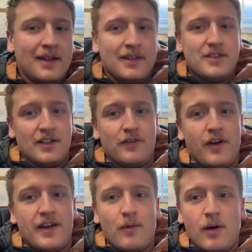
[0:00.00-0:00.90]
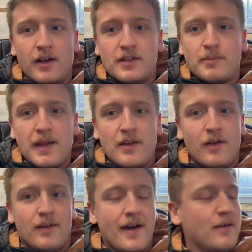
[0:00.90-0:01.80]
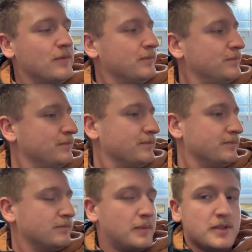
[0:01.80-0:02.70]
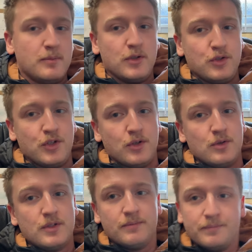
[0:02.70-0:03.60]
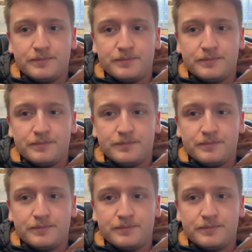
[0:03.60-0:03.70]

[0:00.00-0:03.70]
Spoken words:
Just need to find out what I'm going to spend it on now. Maybe some new shoes.